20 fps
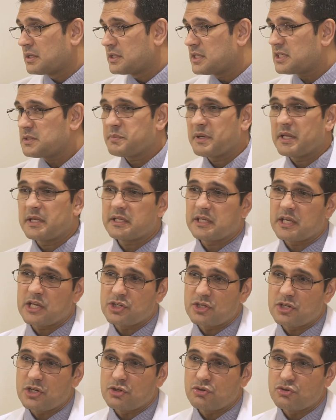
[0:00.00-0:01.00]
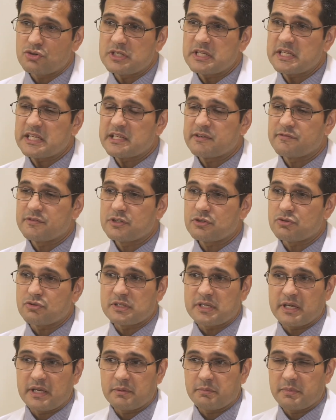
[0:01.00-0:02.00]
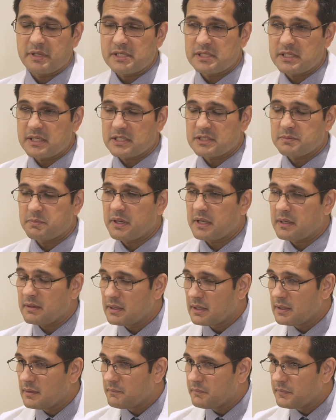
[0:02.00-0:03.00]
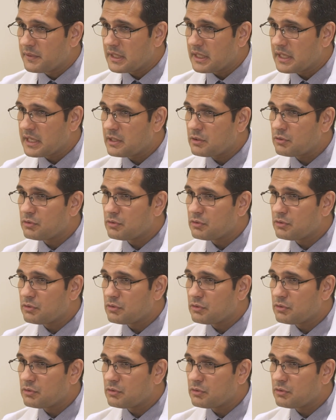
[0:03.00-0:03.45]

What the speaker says: This medication is usually given to diabetics, but it